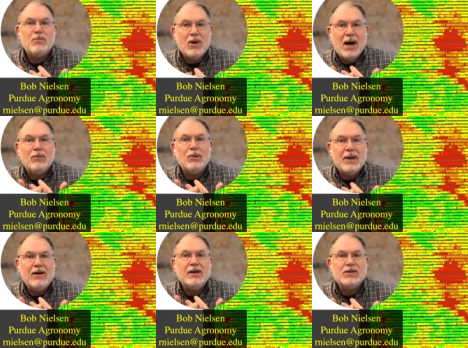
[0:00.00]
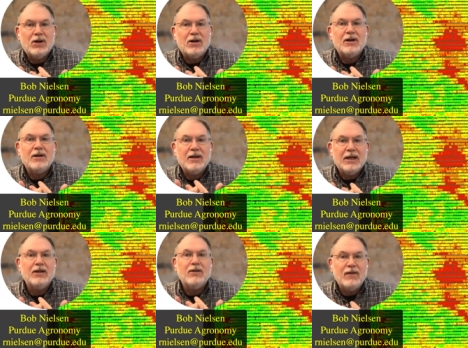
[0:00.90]
problem areas are
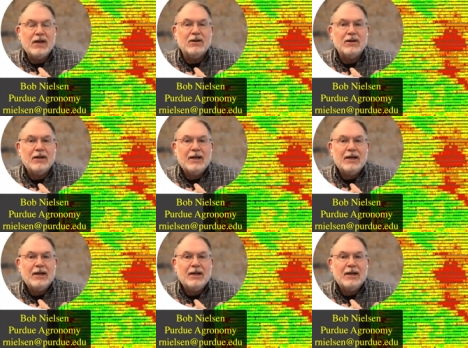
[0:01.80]
in the field.